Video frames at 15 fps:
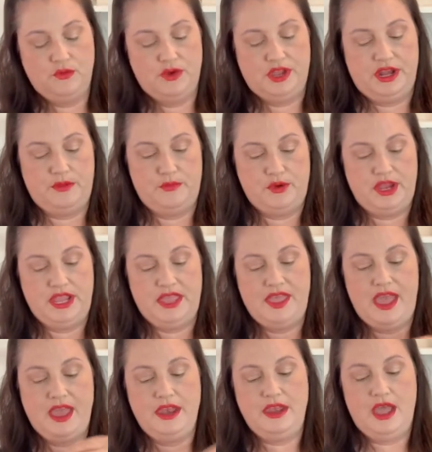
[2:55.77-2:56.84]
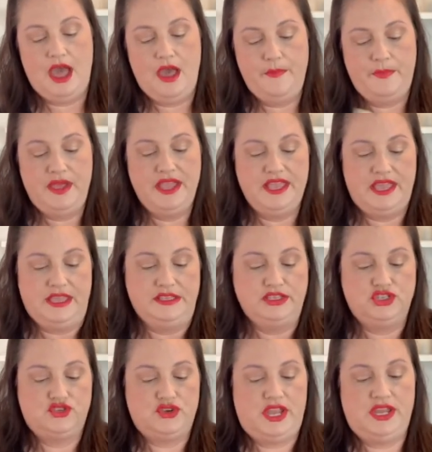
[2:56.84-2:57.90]
We're gonna bring that up again,
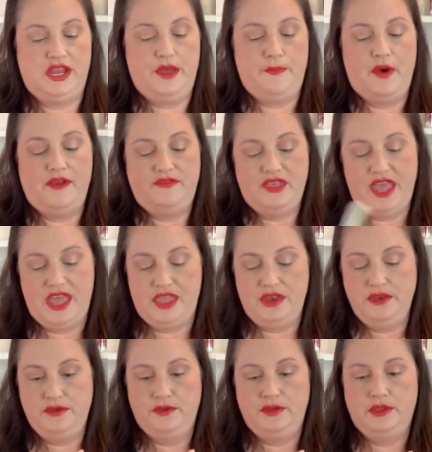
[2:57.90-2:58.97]
straight up off the head.